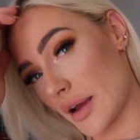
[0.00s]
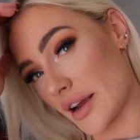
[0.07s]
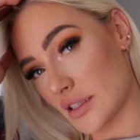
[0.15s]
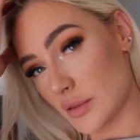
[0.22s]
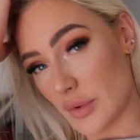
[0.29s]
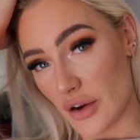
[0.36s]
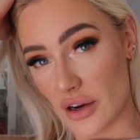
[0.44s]
my
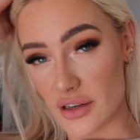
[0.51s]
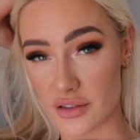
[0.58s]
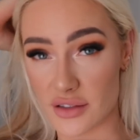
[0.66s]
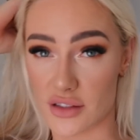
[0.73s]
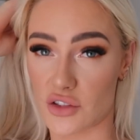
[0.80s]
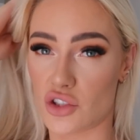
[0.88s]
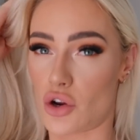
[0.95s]

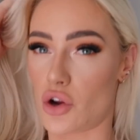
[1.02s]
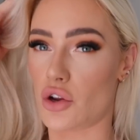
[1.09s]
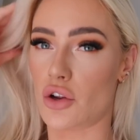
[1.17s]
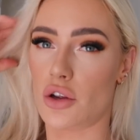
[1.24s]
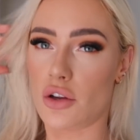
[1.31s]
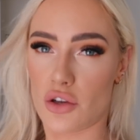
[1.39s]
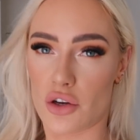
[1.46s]
experience, and show
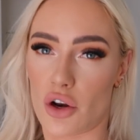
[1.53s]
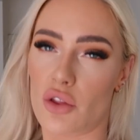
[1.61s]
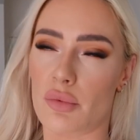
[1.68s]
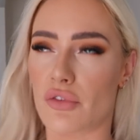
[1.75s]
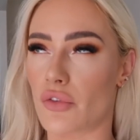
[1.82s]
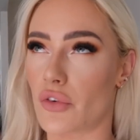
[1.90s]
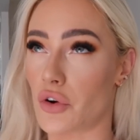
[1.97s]
you, you know, the
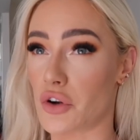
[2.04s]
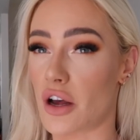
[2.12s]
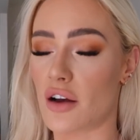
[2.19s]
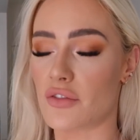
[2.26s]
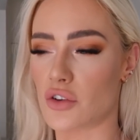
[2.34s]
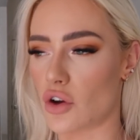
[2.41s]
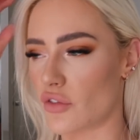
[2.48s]
before and
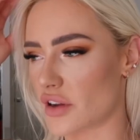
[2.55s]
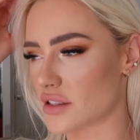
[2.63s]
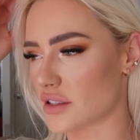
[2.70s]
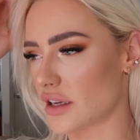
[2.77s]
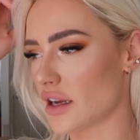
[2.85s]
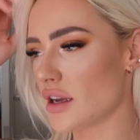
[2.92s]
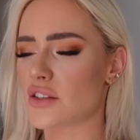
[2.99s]
after, obviously.